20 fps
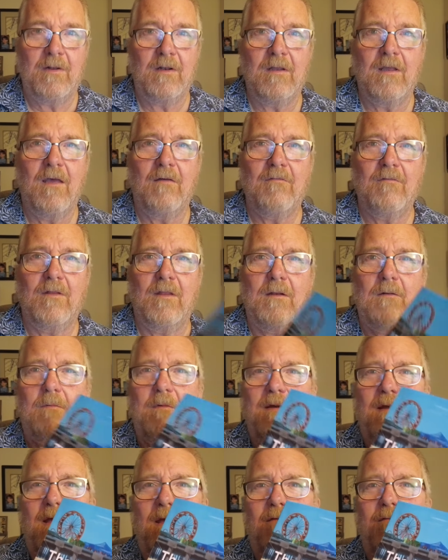in a cover letter
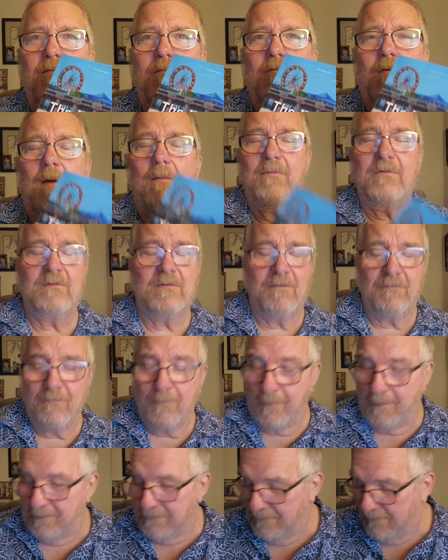we gave Robin's
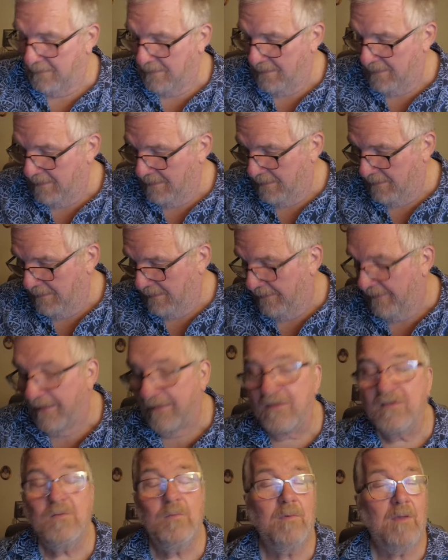information. And
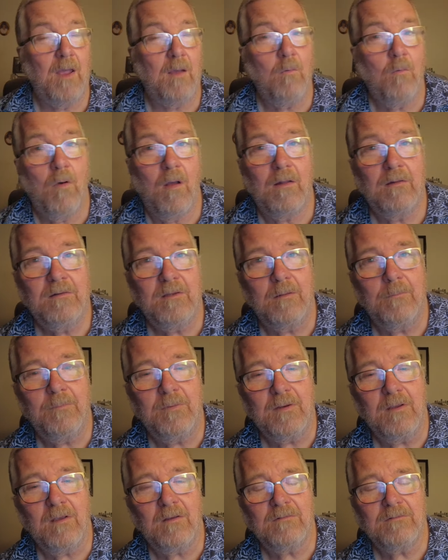that's the way I want it,
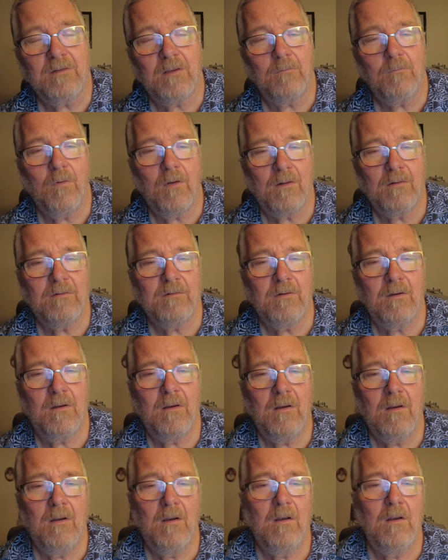because I want...
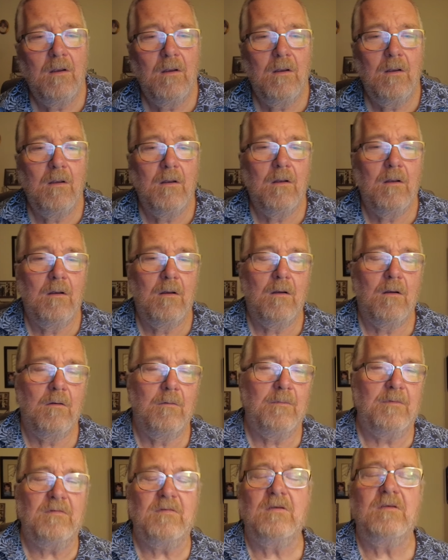
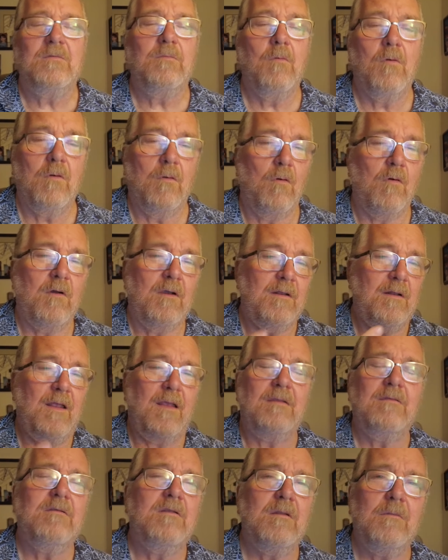She's more
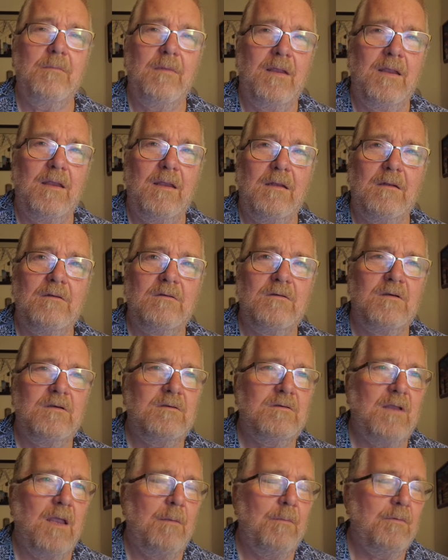organized than me, and
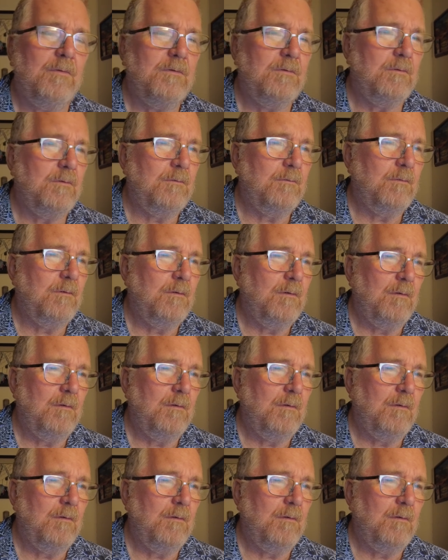she's able to